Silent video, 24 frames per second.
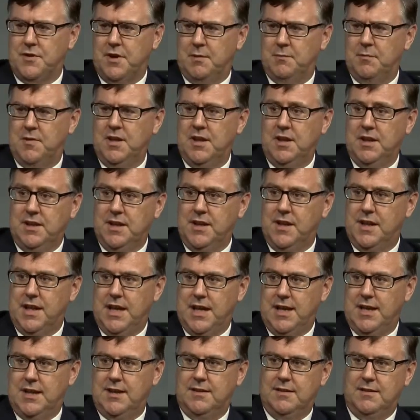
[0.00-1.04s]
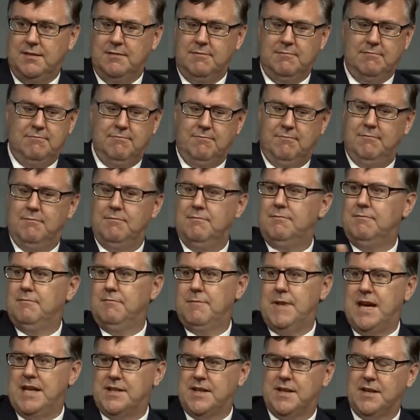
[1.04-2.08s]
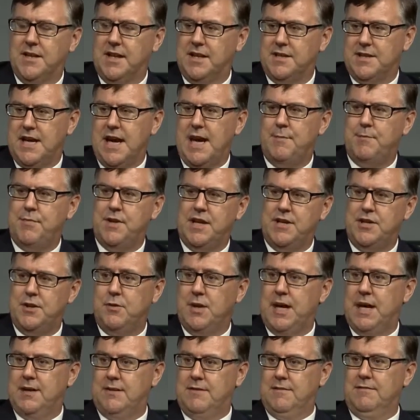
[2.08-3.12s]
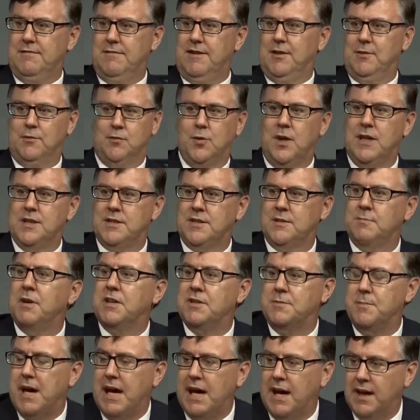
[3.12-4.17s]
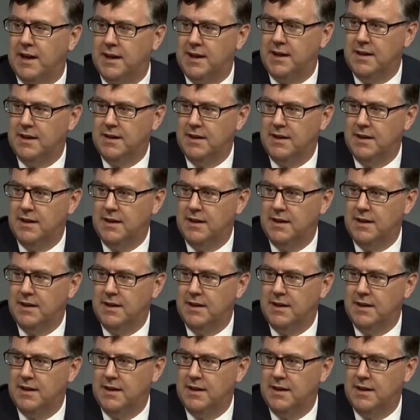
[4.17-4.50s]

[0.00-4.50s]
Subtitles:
from, then magic things happen and you get twice as much back.